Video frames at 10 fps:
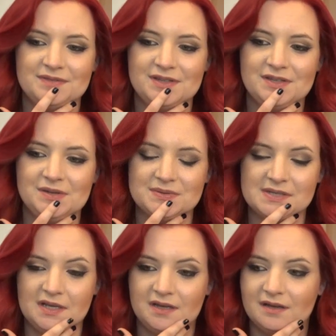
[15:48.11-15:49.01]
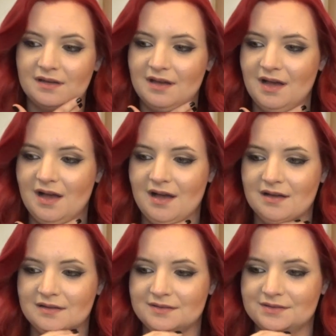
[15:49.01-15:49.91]
using
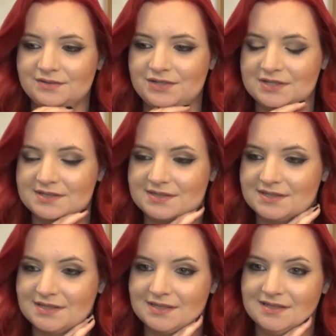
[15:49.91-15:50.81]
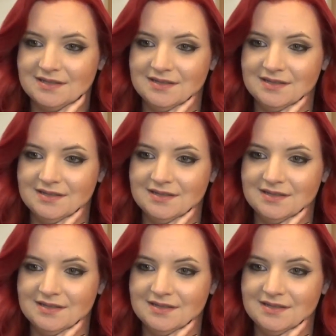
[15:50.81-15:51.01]
just,